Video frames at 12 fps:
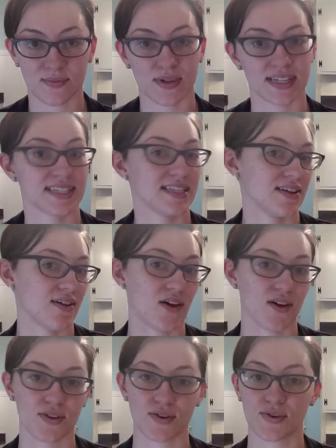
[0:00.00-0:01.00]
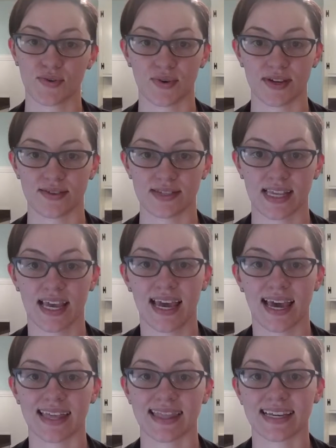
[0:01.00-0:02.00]
We distill all our own oils,
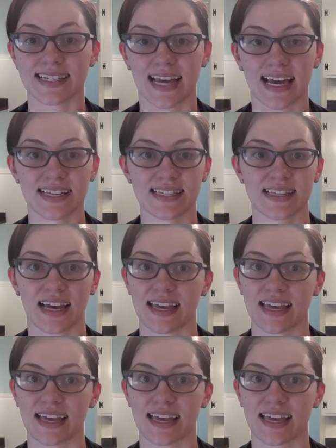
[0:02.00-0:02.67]
and they test,